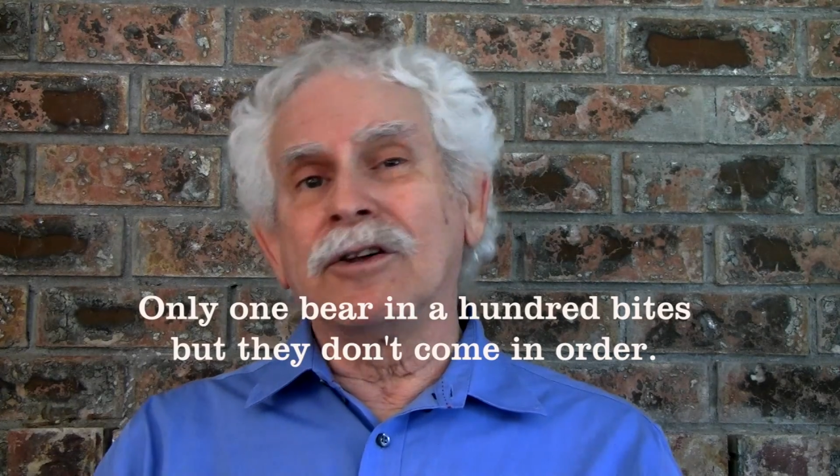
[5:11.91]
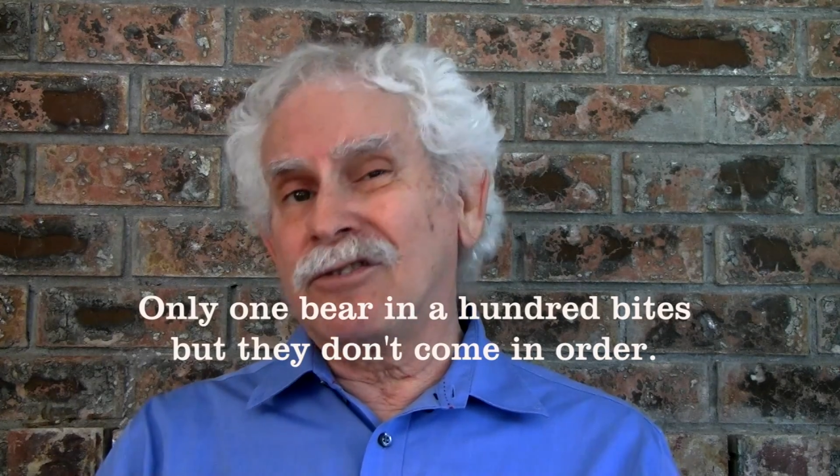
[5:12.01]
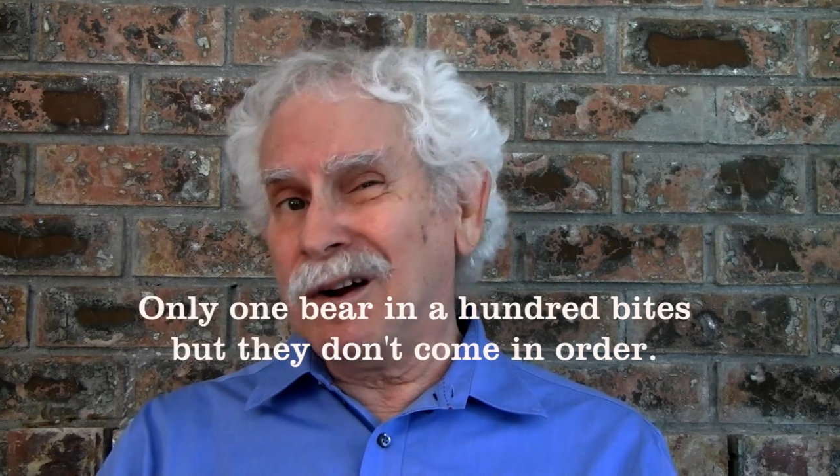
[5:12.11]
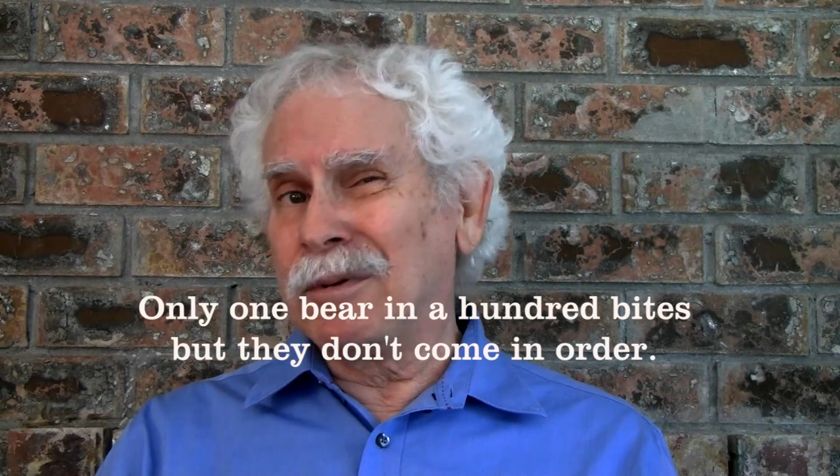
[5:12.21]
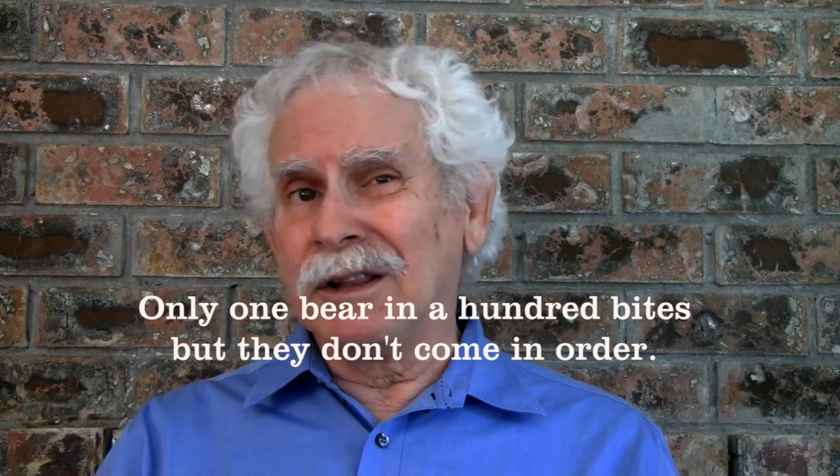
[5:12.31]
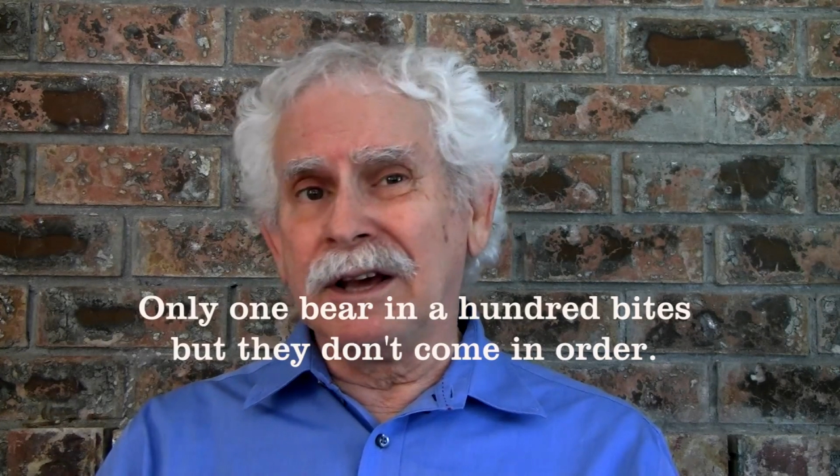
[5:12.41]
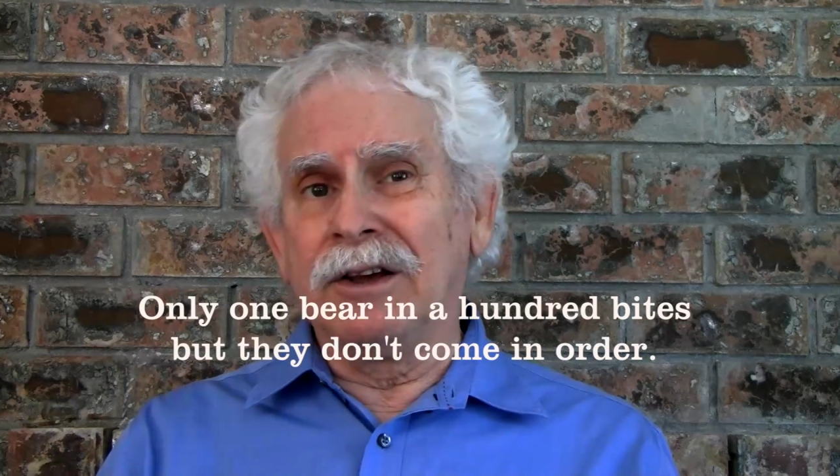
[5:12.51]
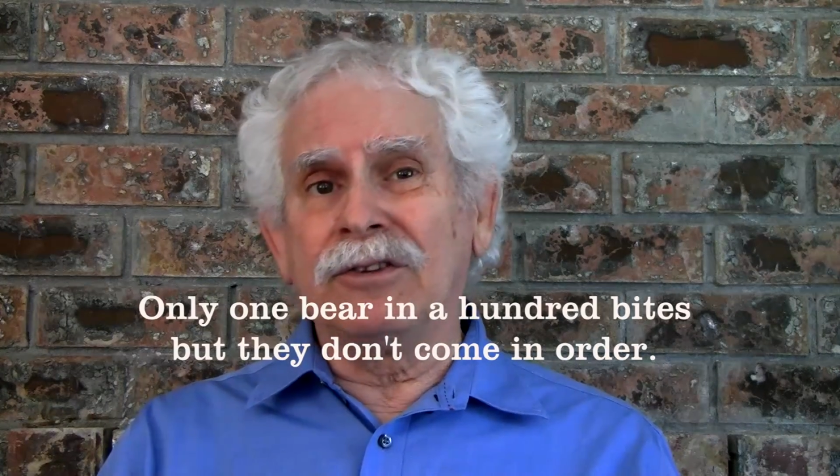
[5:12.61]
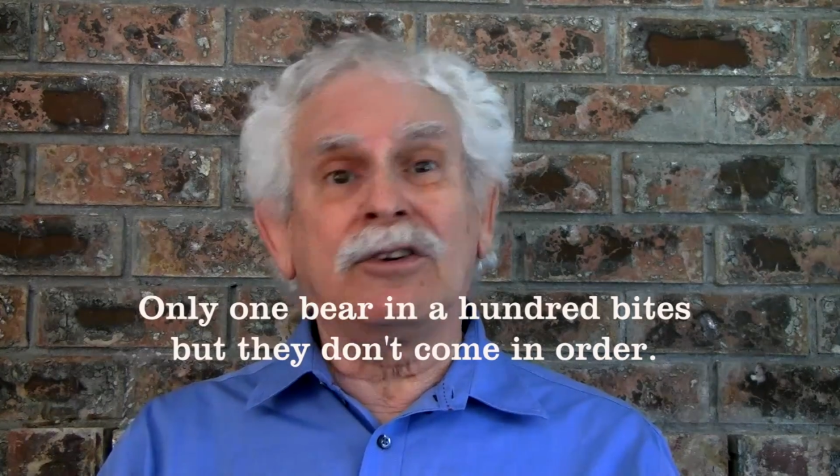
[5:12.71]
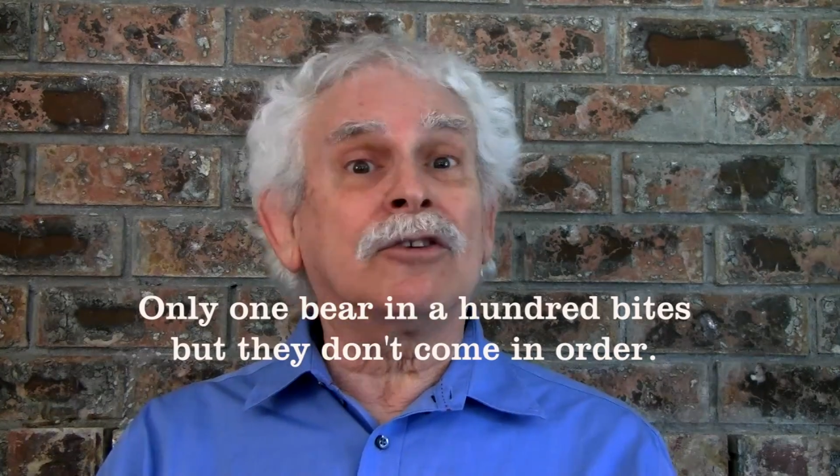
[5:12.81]
The trouble
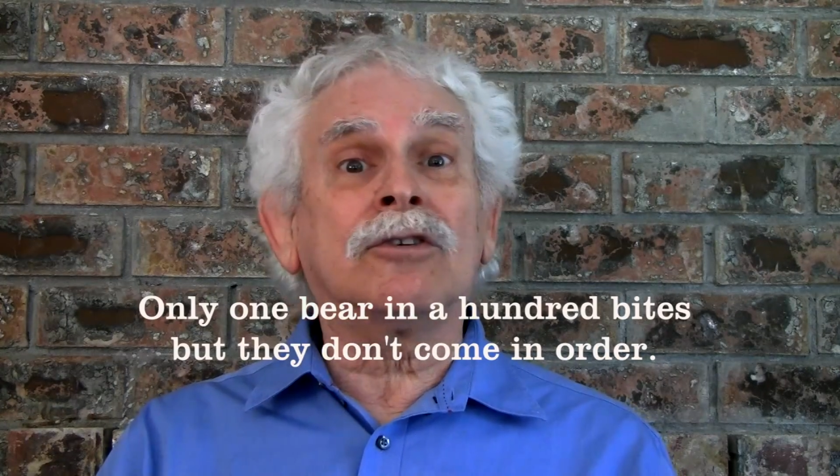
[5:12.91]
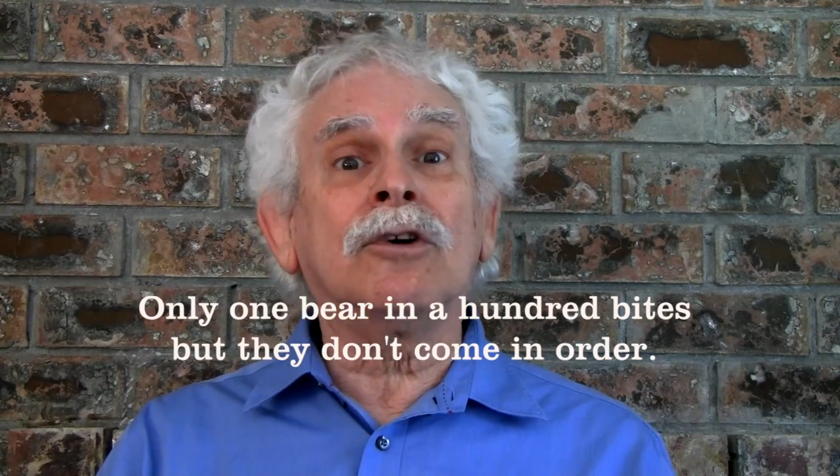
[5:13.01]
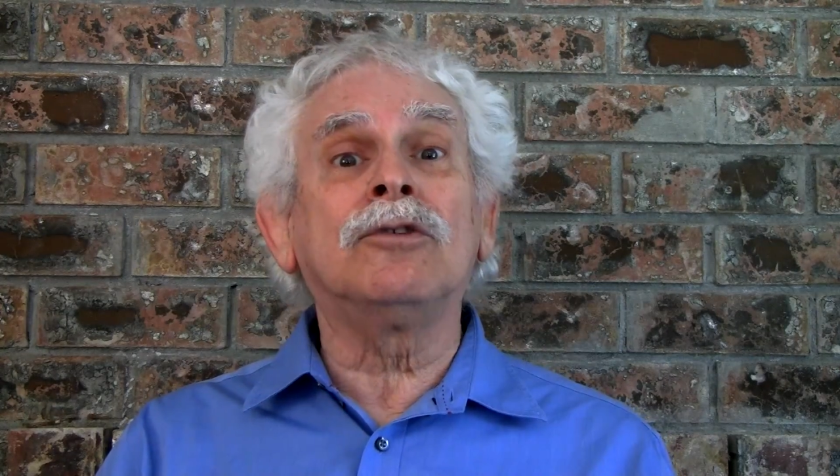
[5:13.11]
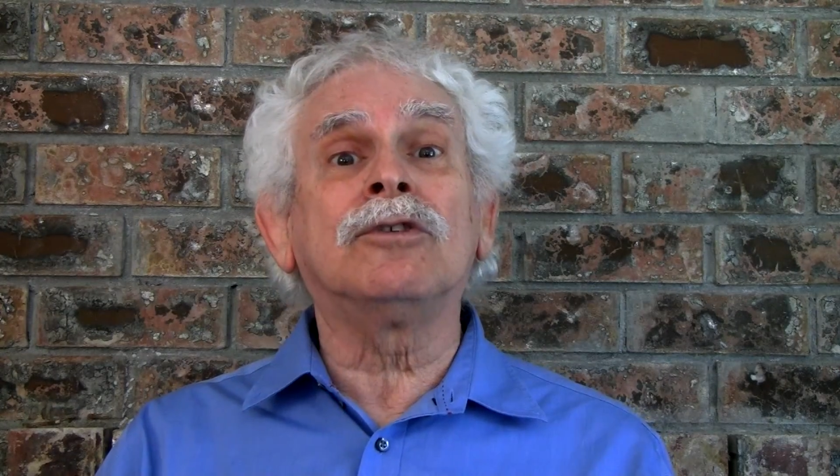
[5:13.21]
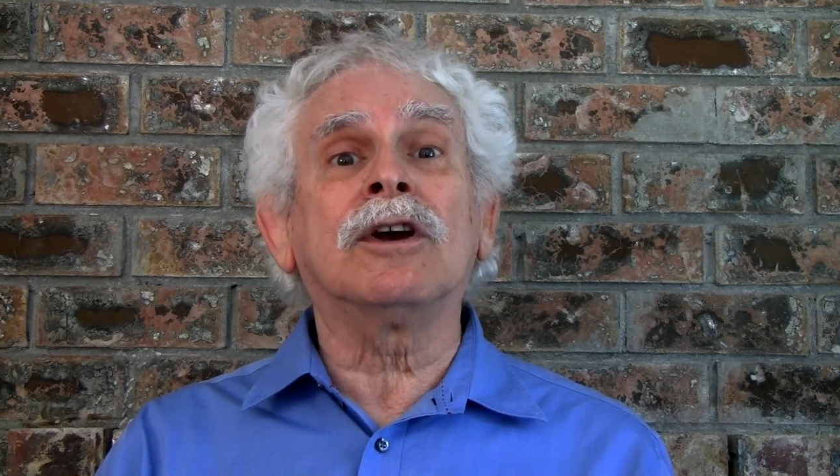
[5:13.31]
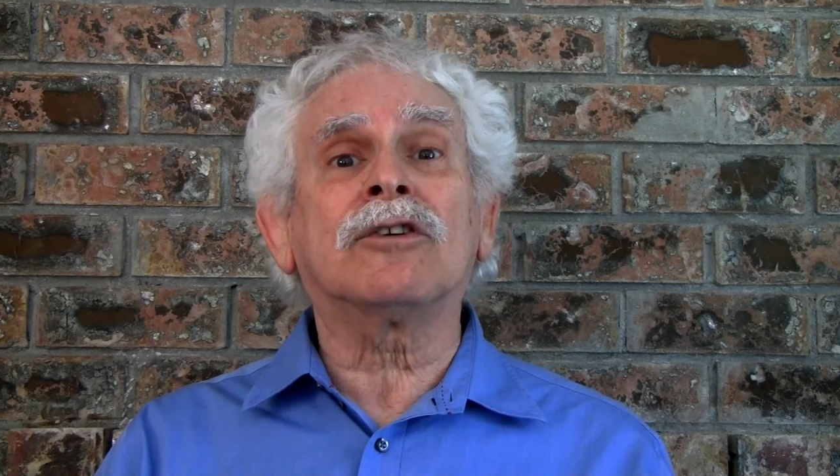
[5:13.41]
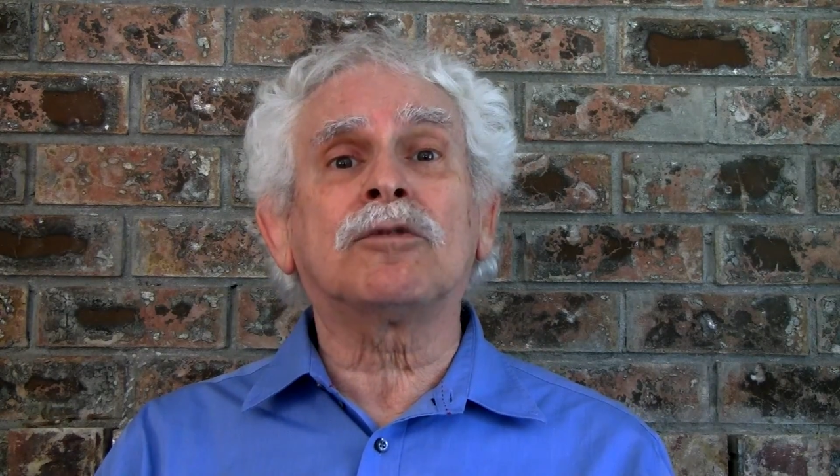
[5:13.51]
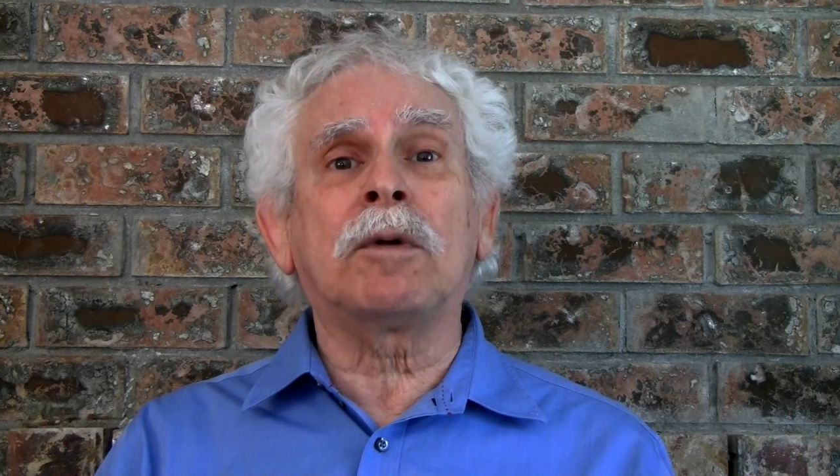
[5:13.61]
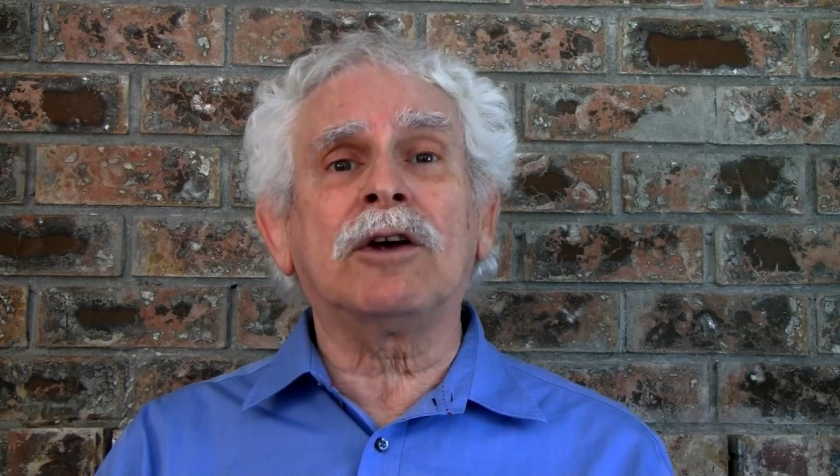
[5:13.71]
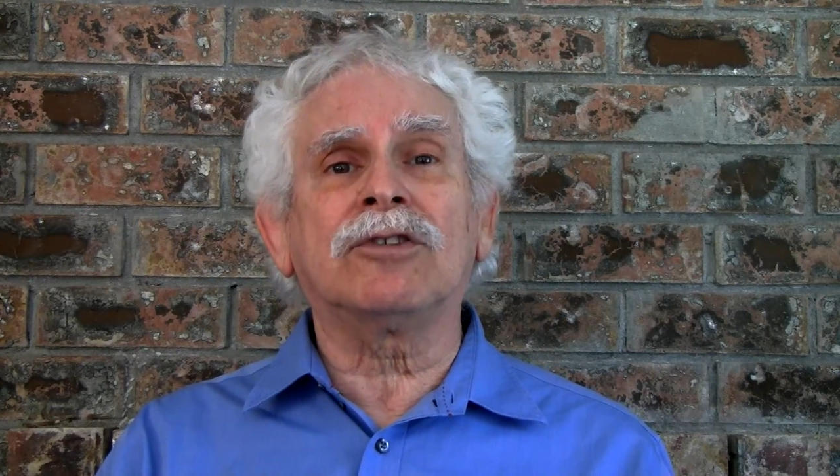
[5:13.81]
is, excuse the
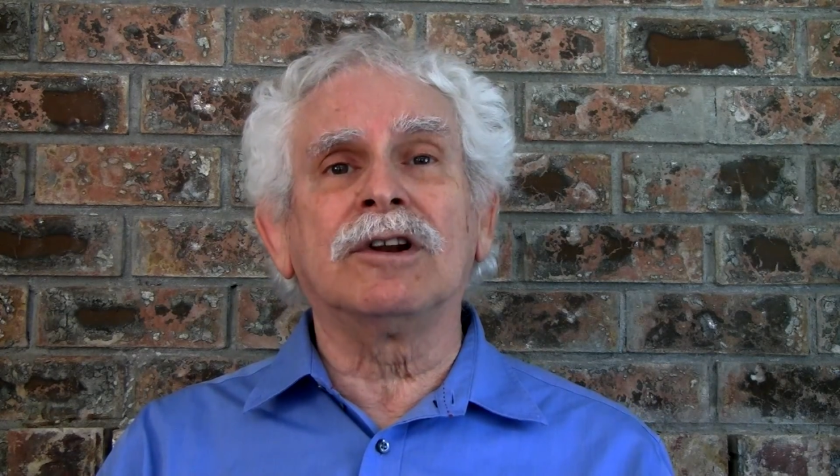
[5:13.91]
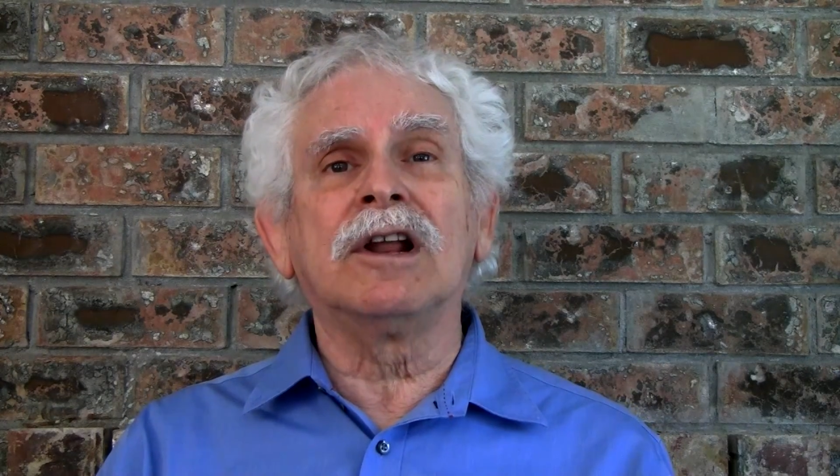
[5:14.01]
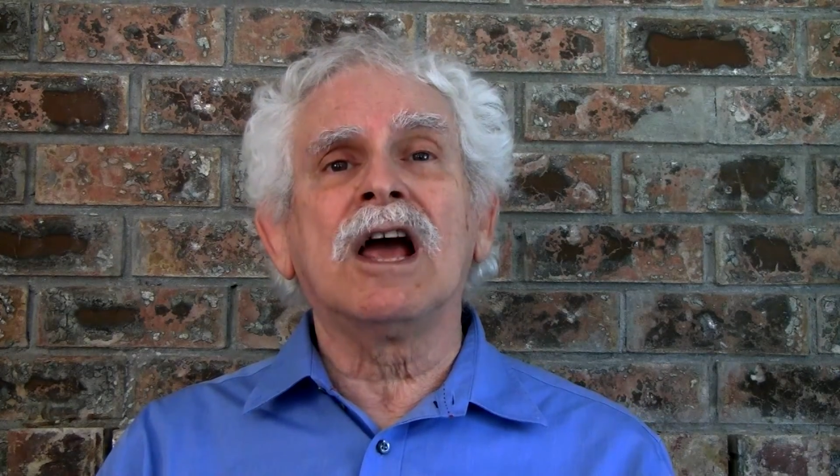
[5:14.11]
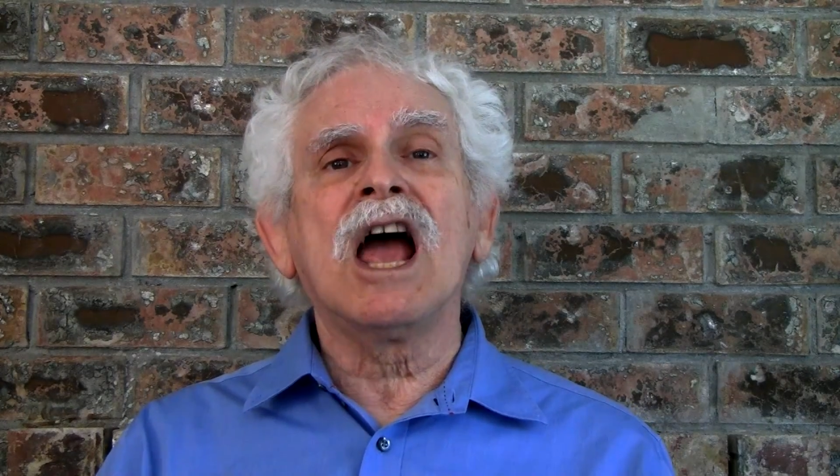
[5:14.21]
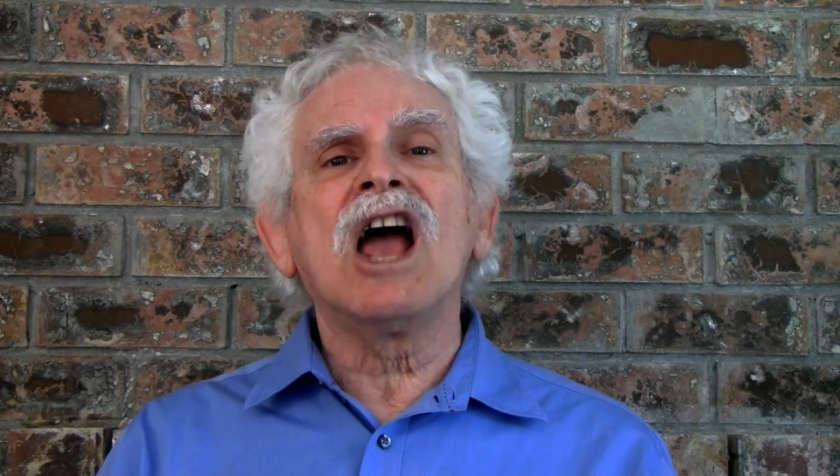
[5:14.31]
expression,